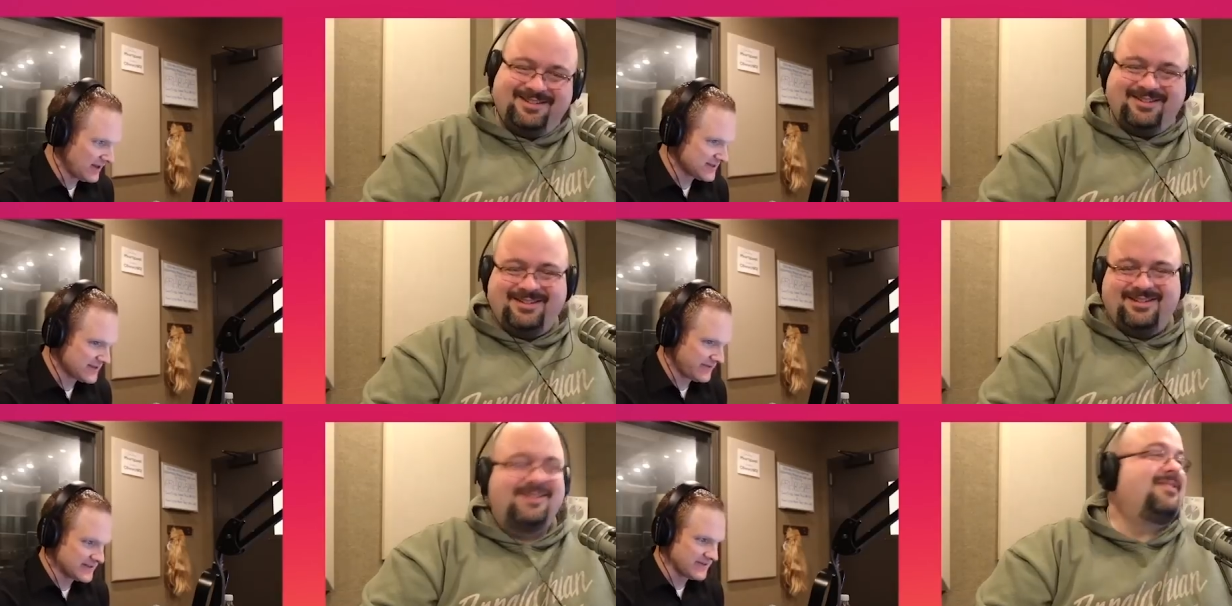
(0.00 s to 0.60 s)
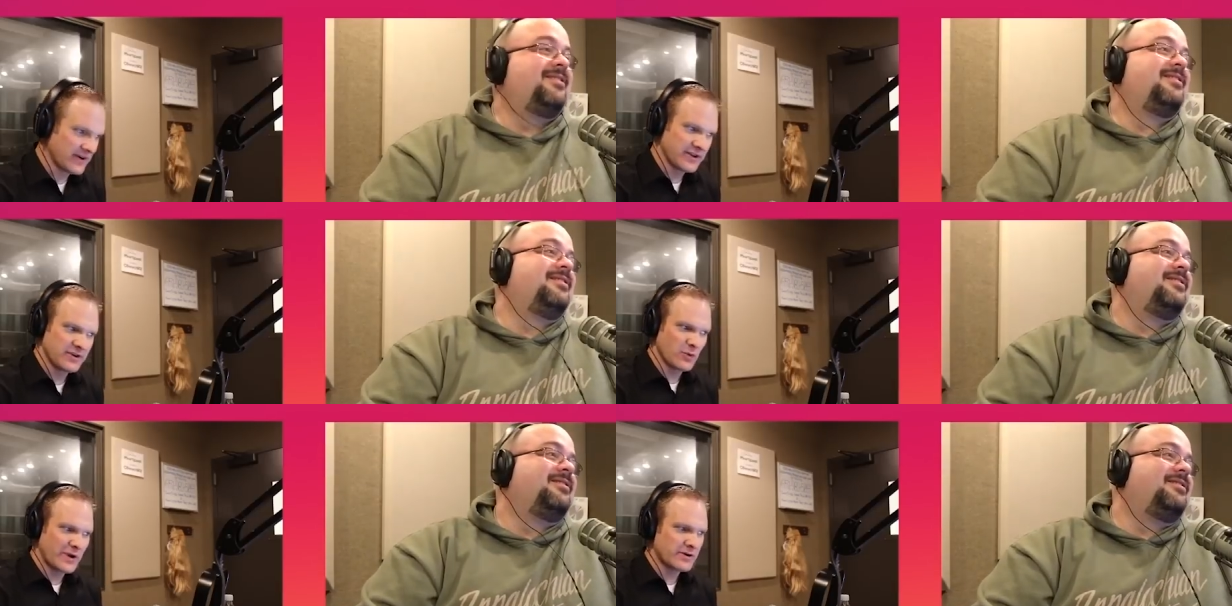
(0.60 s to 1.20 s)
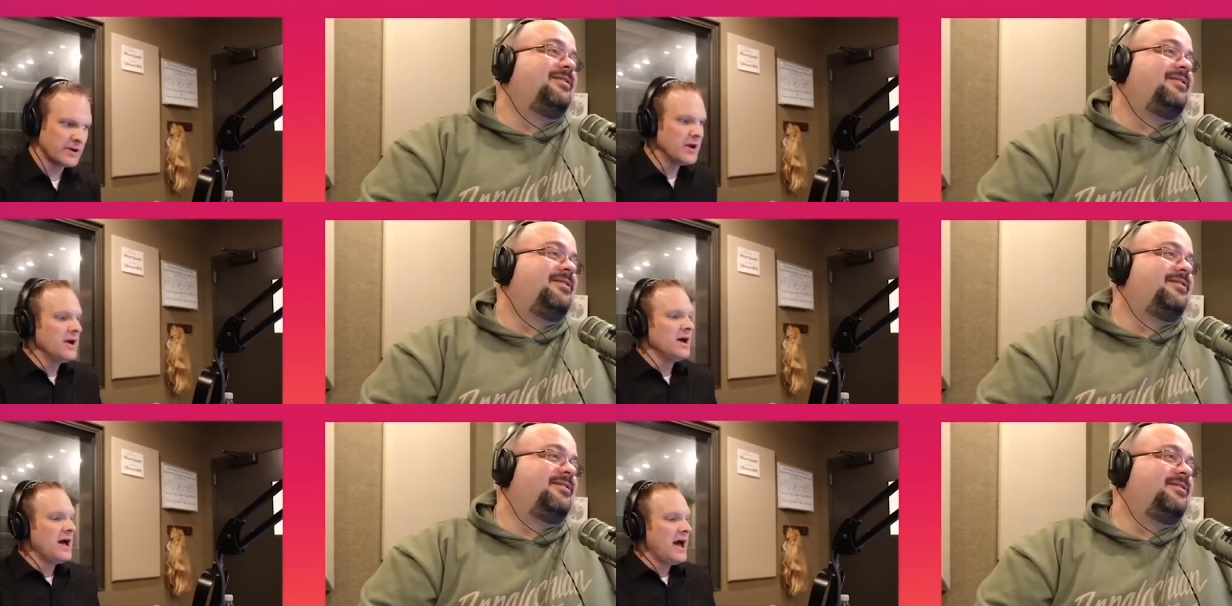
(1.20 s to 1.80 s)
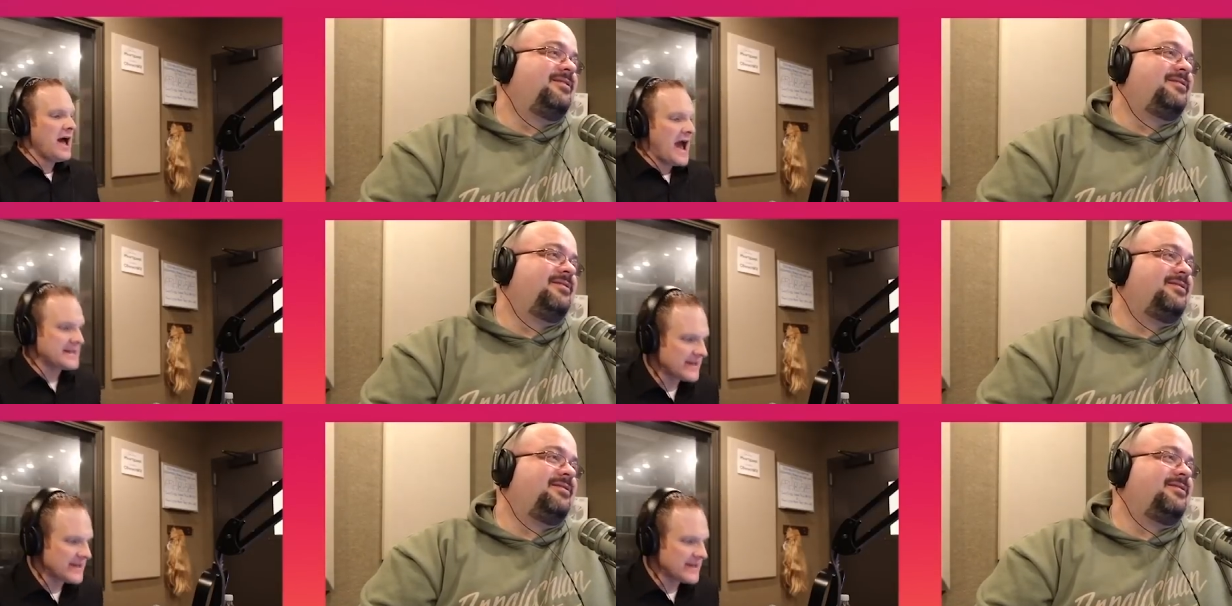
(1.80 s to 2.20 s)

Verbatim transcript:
Speaker 1: us if it's funny or weird. At